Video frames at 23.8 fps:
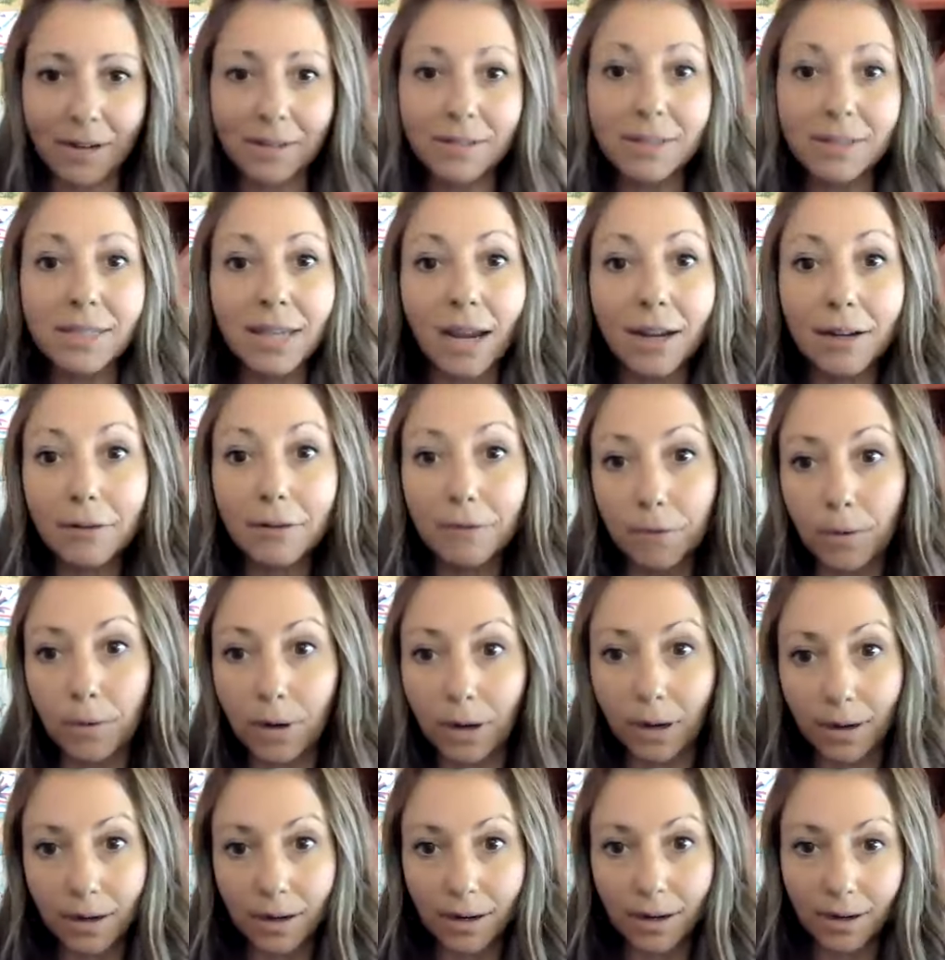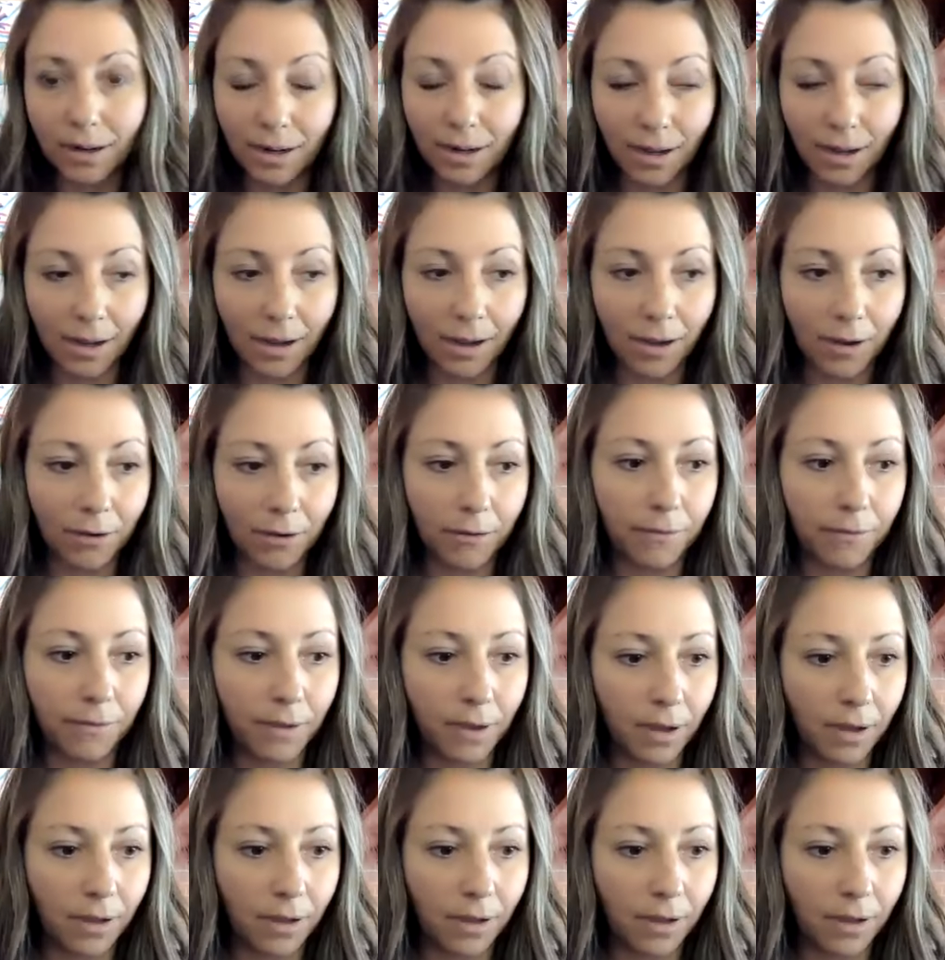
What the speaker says: outside of work, of